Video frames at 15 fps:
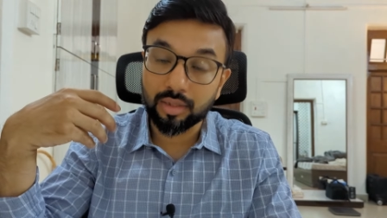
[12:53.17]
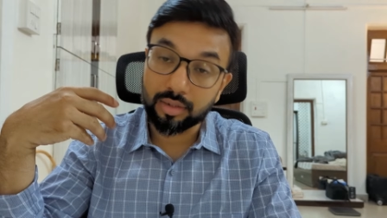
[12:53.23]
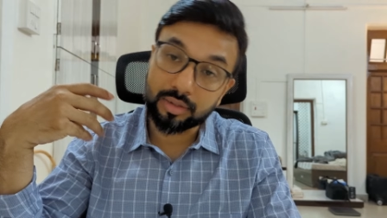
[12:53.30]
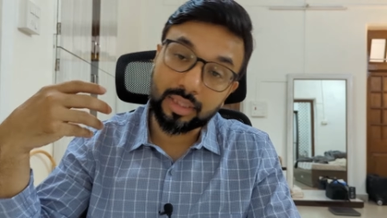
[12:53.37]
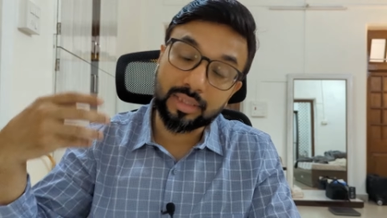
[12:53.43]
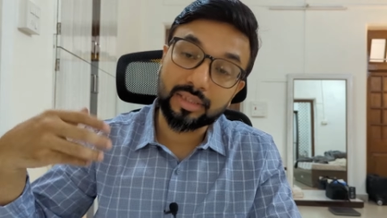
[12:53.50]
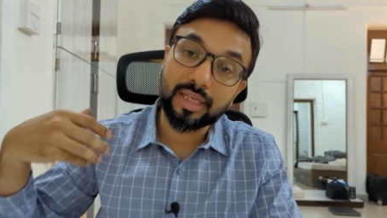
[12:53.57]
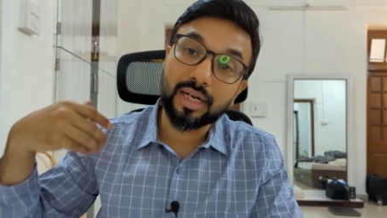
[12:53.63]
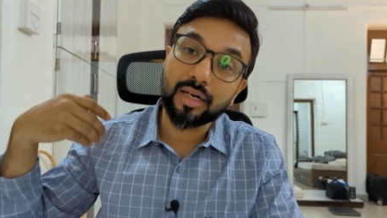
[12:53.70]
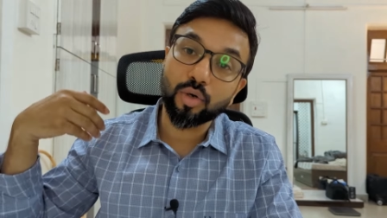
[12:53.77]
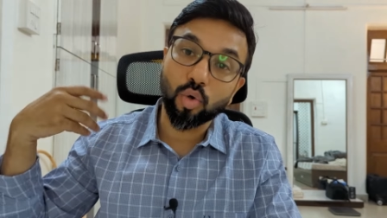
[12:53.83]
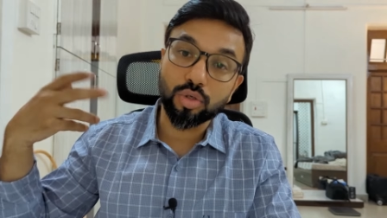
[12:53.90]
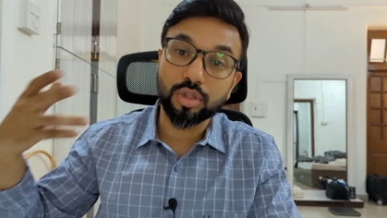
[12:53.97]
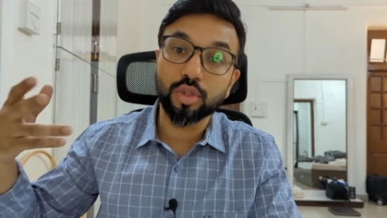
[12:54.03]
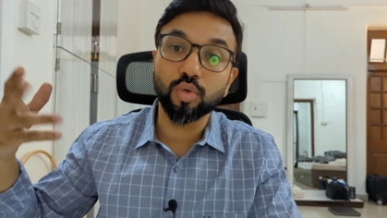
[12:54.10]
then there are
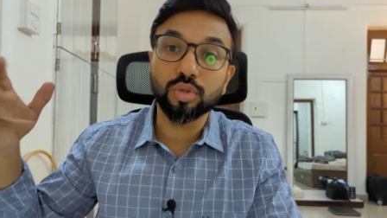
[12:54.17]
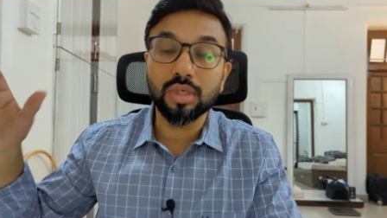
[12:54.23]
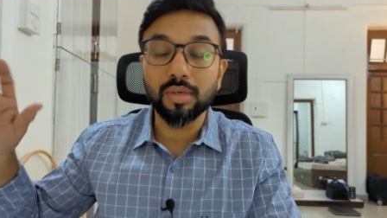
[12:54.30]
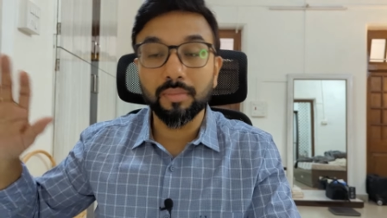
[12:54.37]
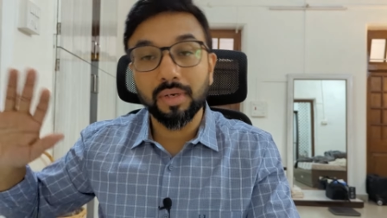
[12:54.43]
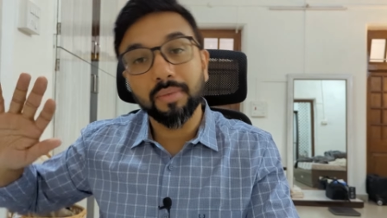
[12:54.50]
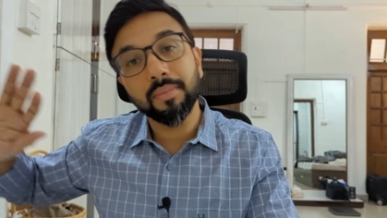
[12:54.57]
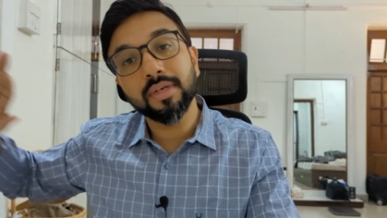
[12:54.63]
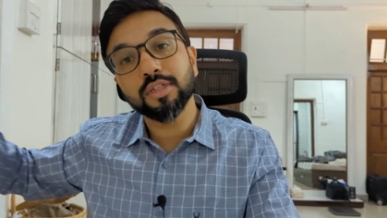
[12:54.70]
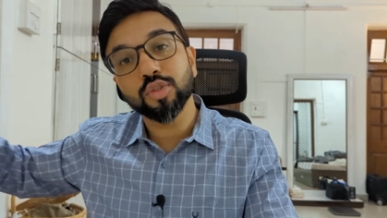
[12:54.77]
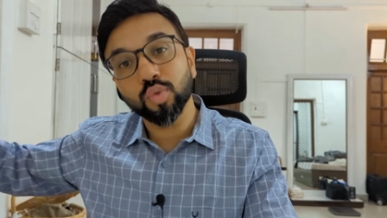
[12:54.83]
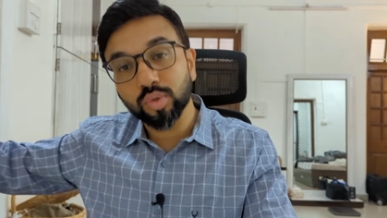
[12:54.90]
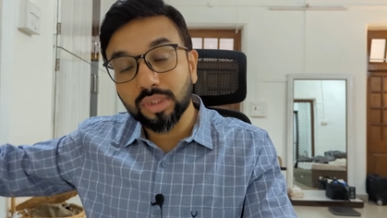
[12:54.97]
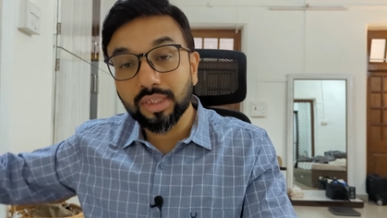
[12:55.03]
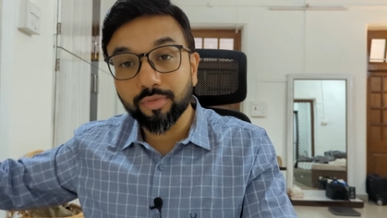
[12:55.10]
constitutional amendments,
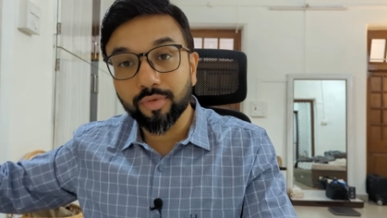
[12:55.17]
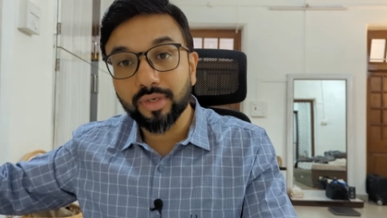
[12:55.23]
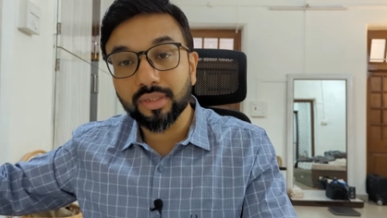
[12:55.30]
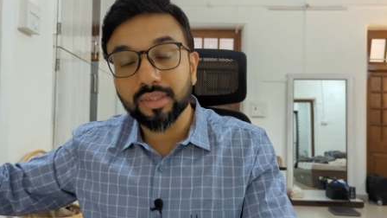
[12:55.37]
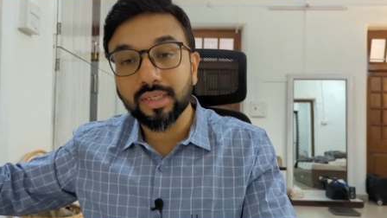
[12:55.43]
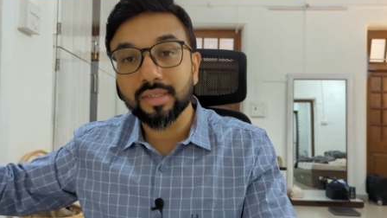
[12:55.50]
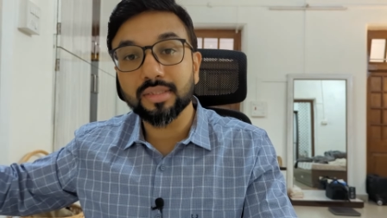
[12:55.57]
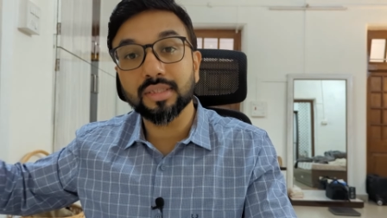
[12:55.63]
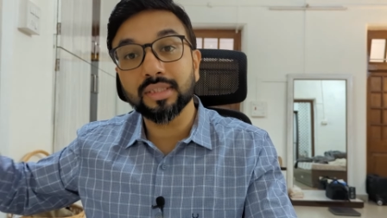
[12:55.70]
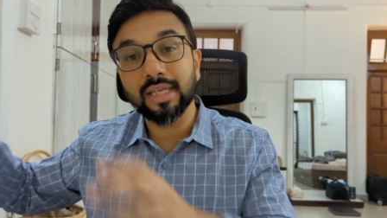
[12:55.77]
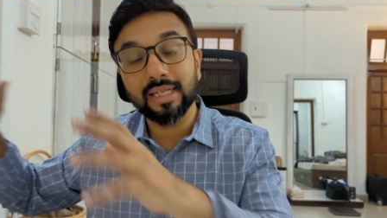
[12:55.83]
those are different things.